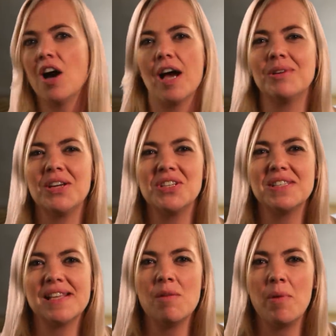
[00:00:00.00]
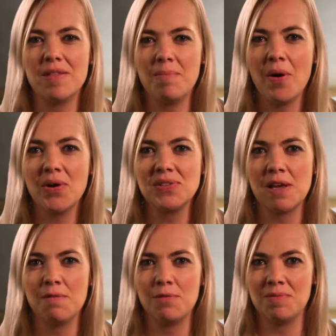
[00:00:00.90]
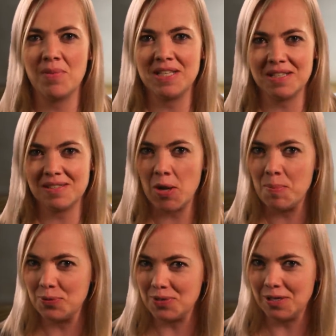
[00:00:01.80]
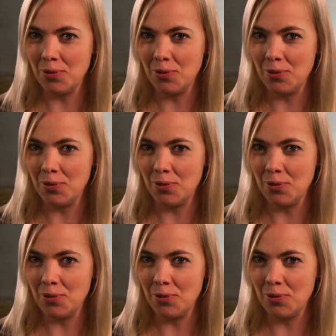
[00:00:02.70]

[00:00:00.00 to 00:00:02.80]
I'm going to celebrate the Passover with my disciples at